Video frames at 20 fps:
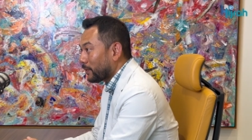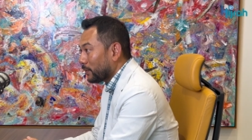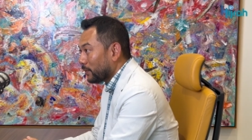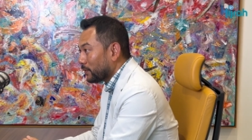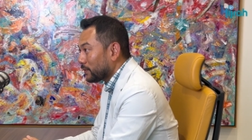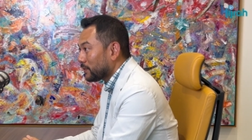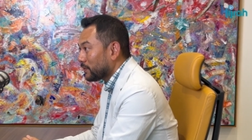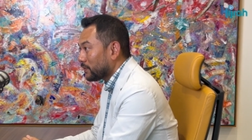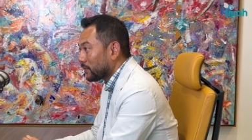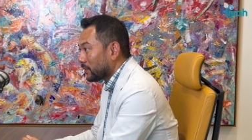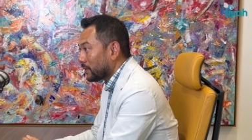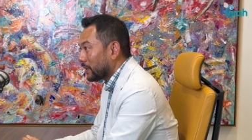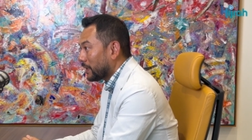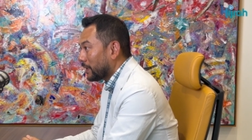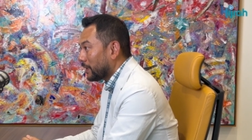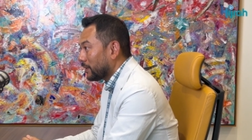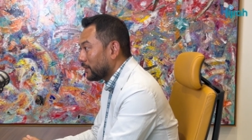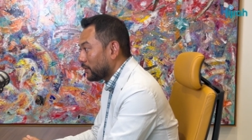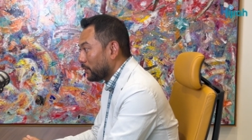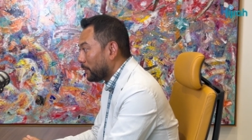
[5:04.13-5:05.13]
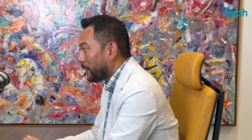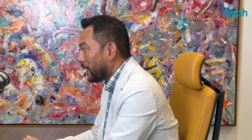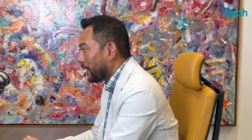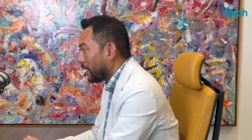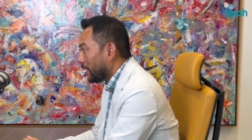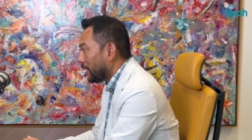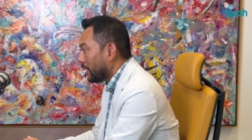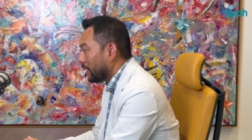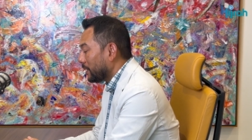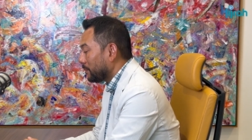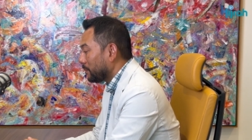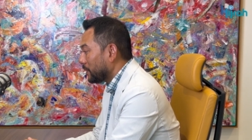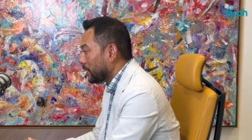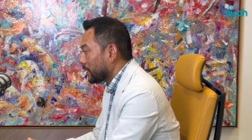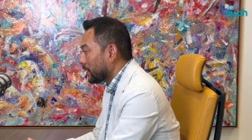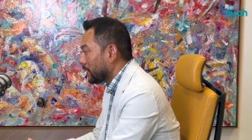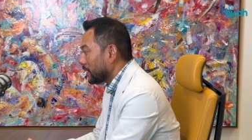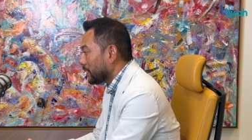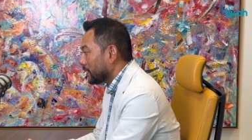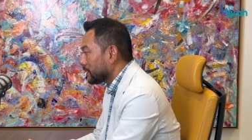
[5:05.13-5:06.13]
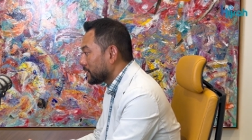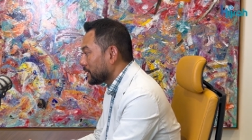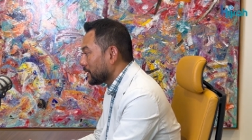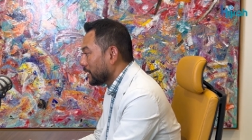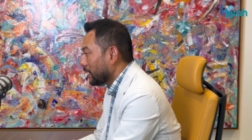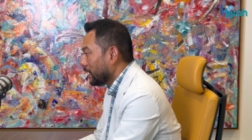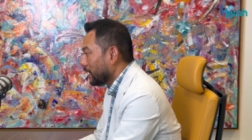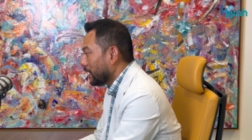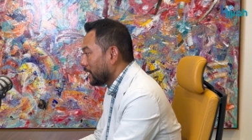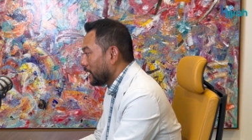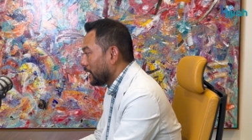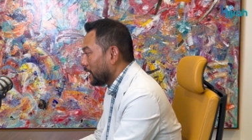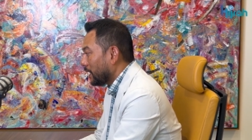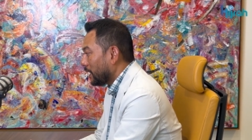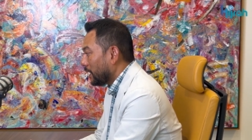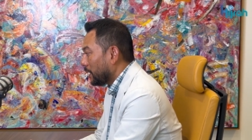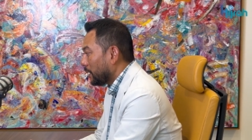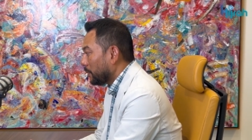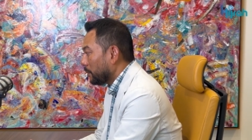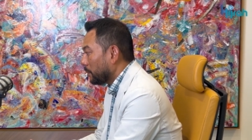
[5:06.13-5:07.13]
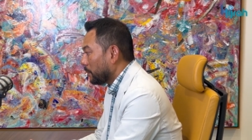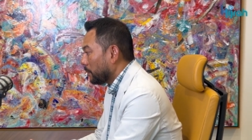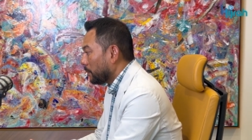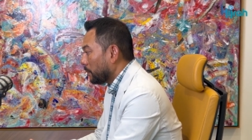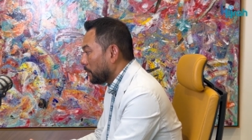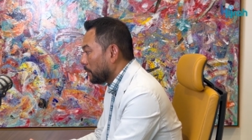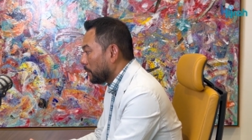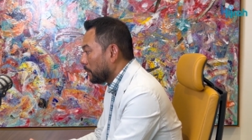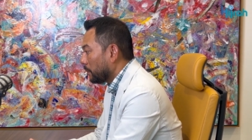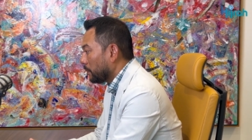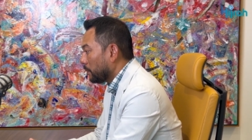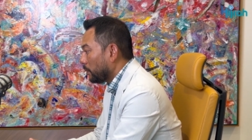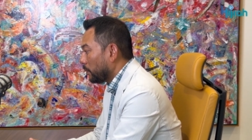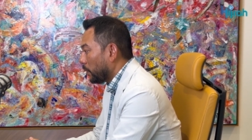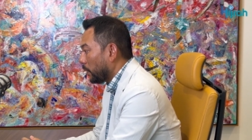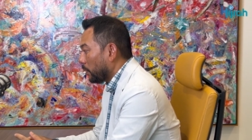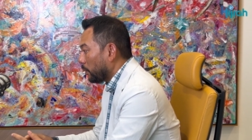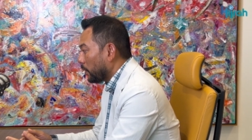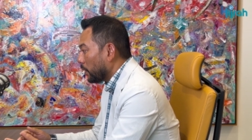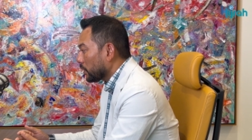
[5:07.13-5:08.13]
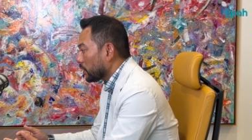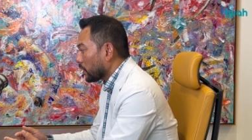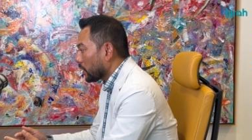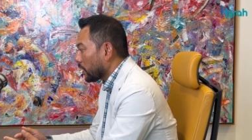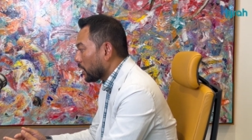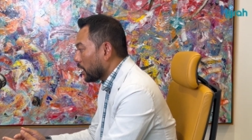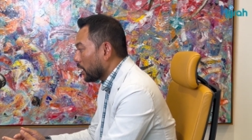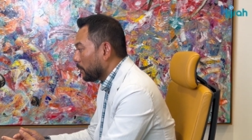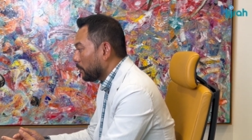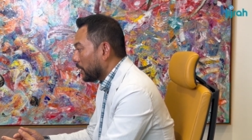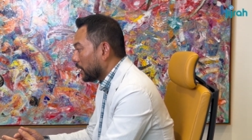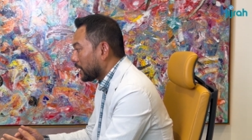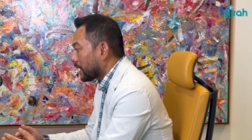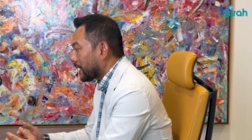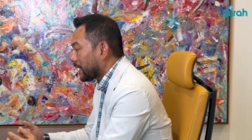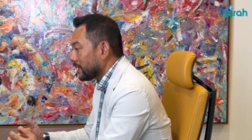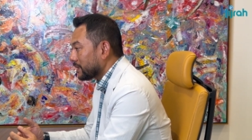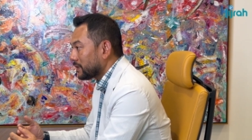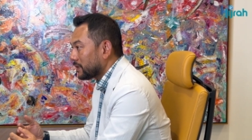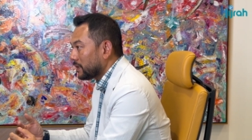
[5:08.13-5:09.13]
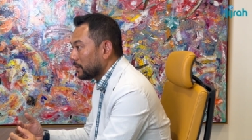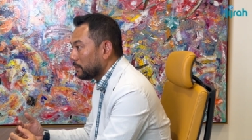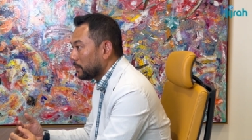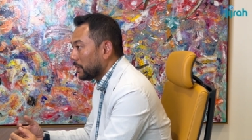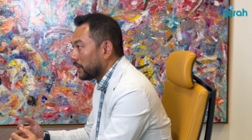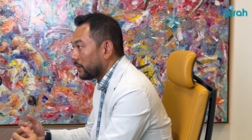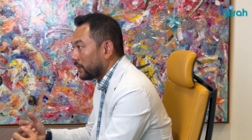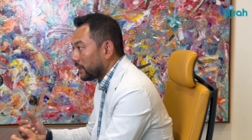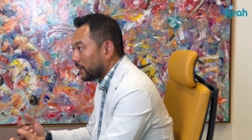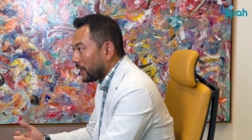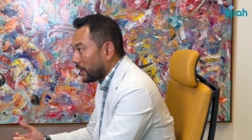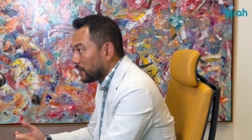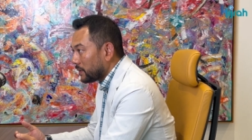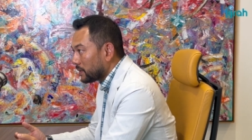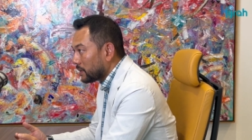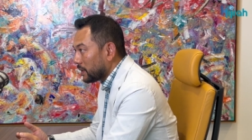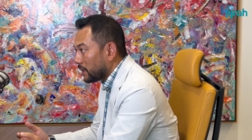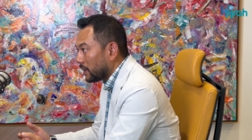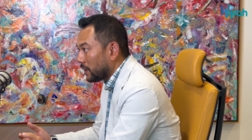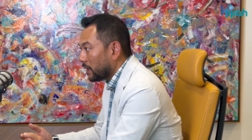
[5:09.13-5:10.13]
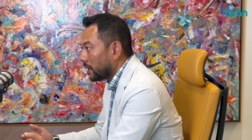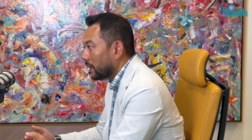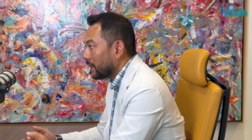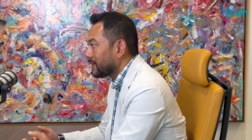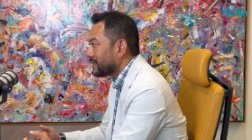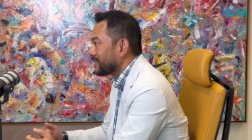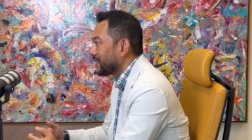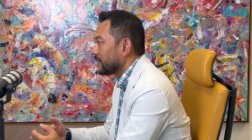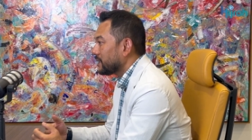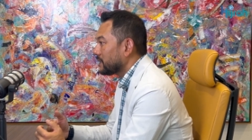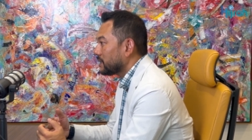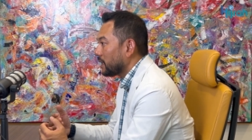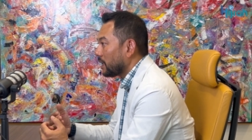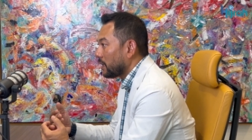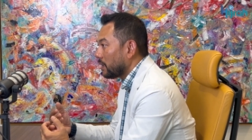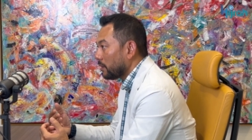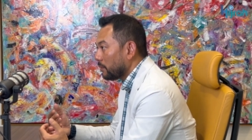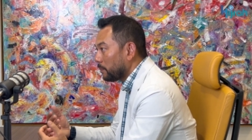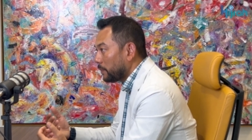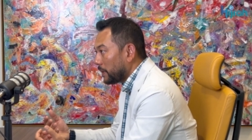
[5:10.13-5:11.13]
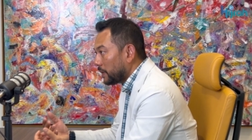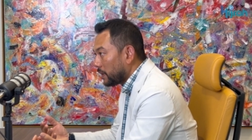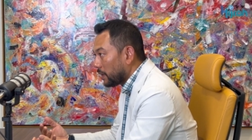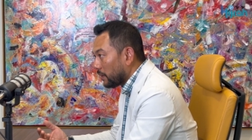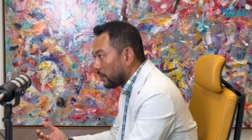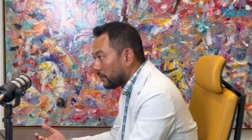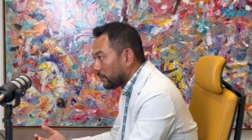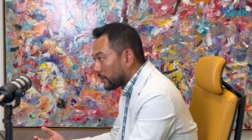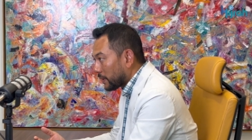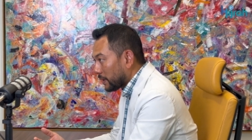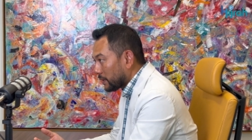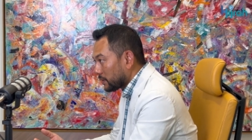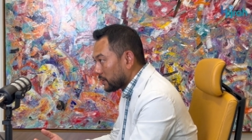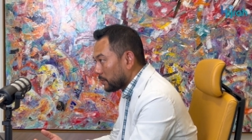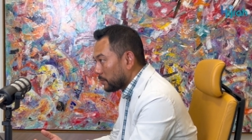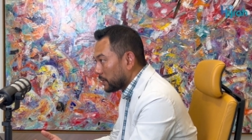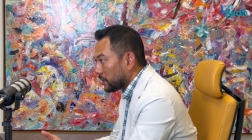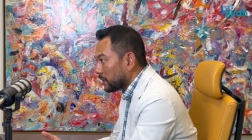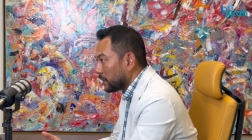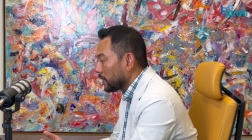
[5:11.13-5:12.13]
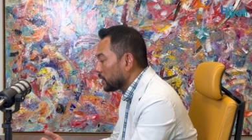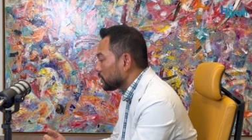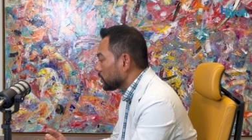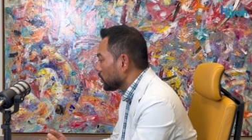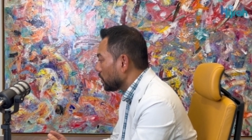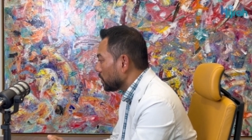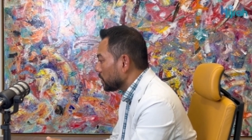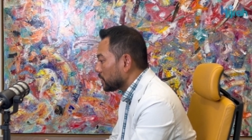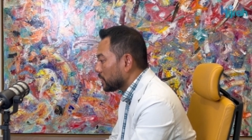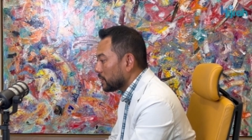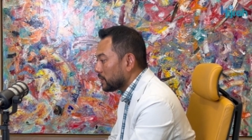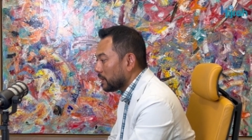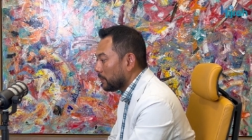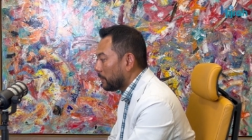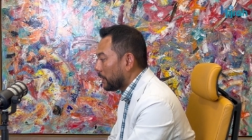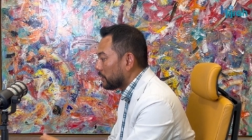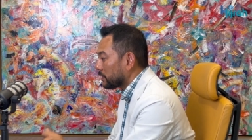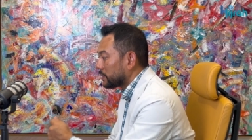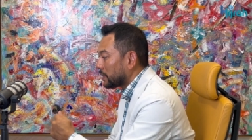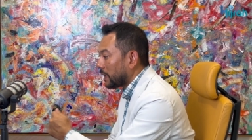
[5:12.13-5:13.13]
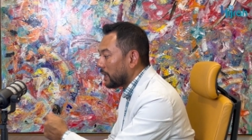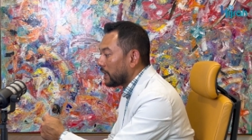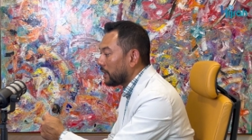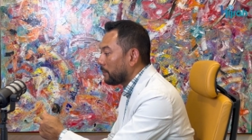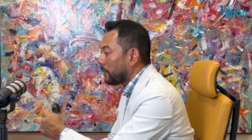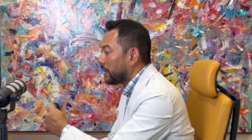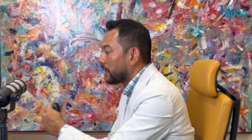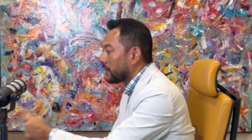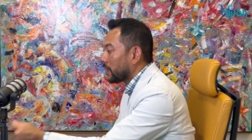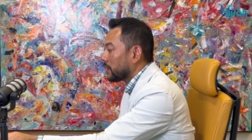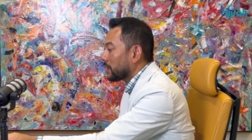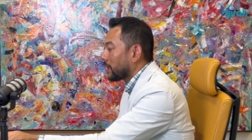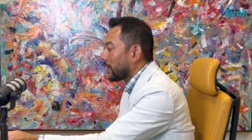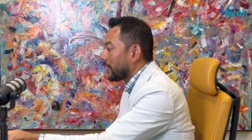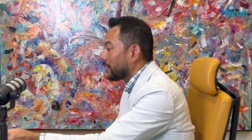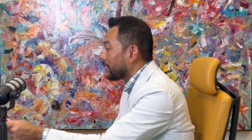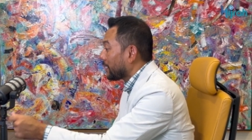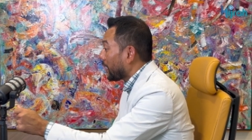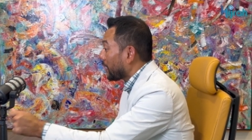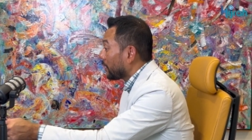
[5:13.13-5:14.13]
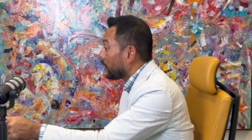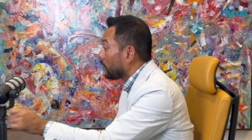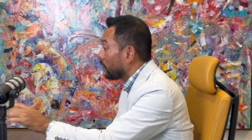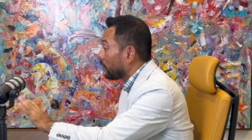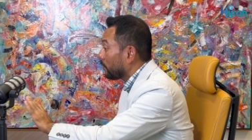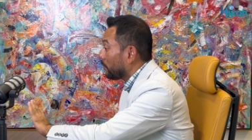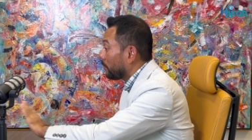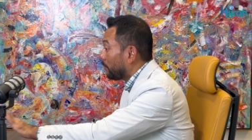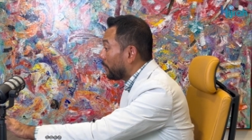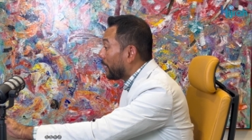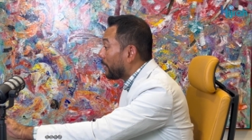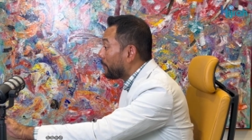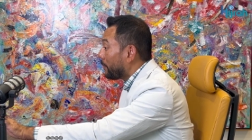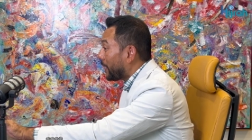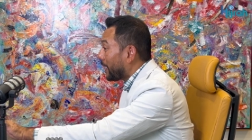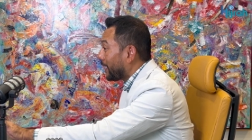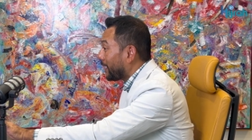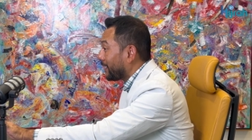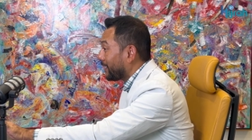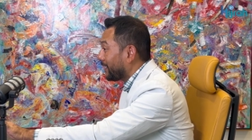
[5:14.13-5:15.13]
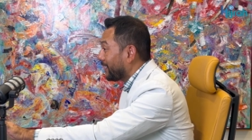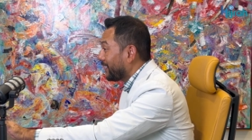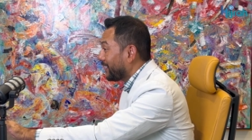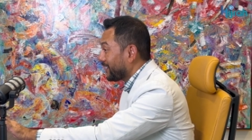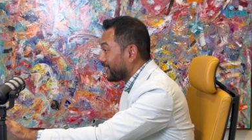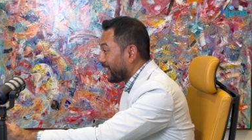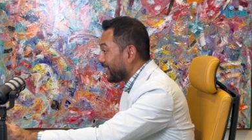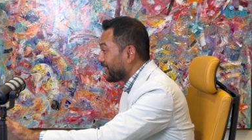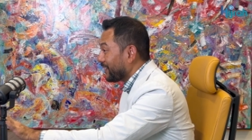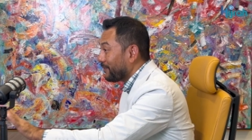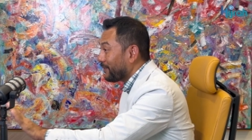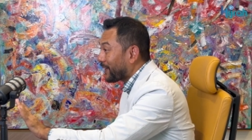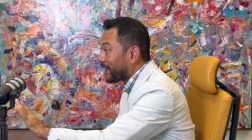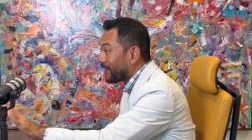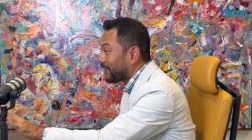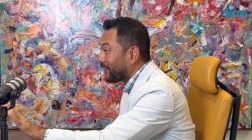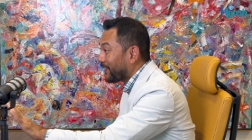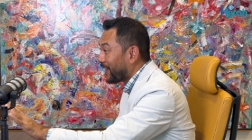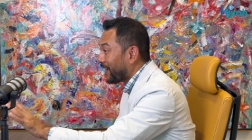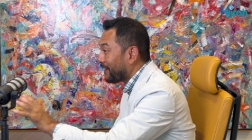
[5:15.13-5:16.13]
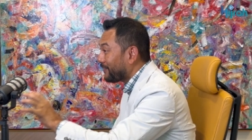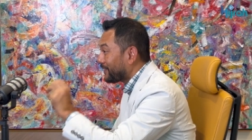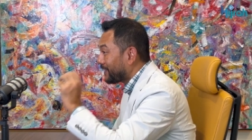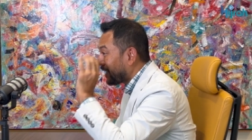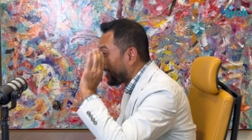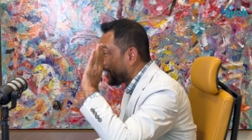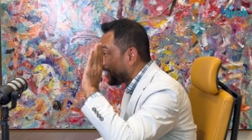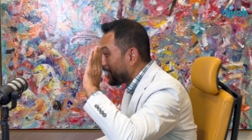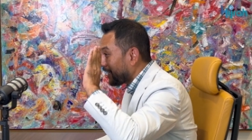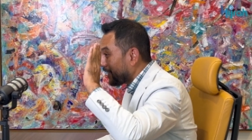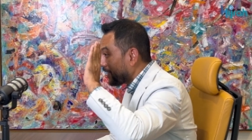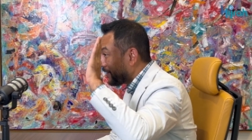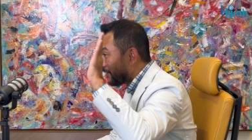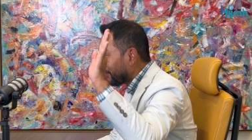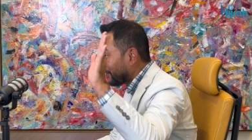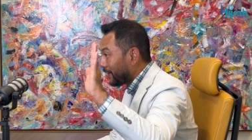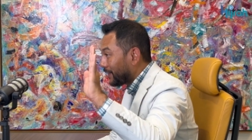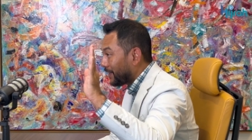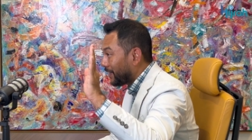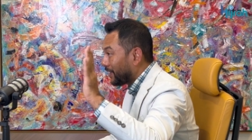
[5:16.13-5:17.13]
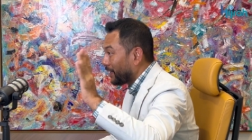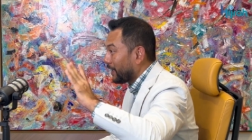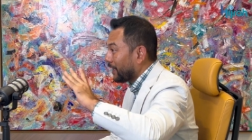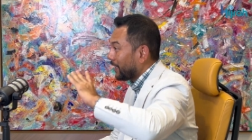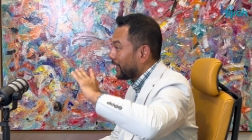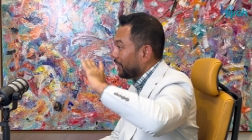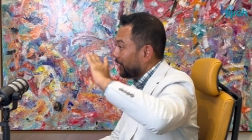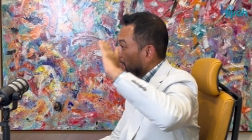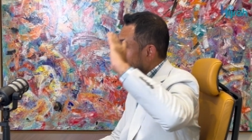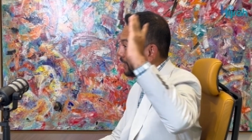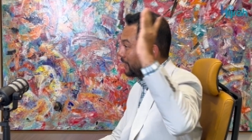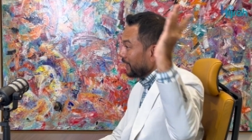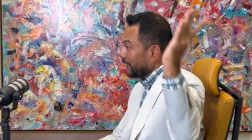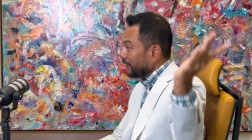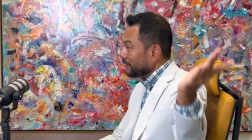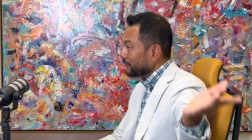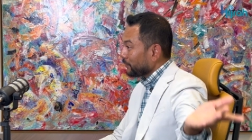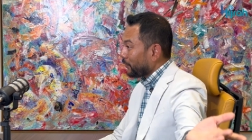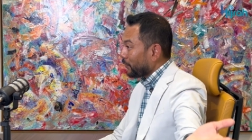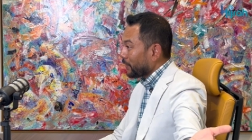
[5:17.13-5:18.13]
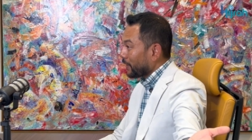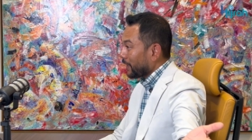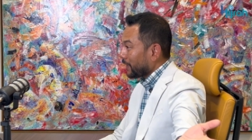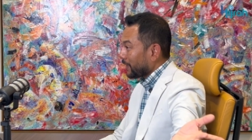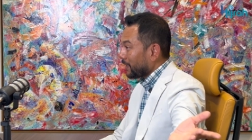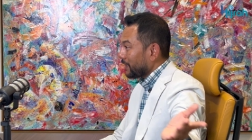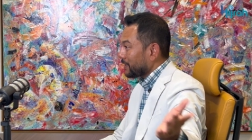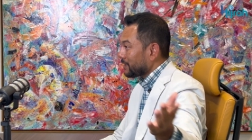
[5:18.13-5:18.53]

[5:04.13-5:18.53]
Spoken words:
very close to my heart, because we are talking about customer retention. sustainability of customers. It's not just about selling medical card, thank you, bye-bye. Tak ada. We cannot have that already. The last 4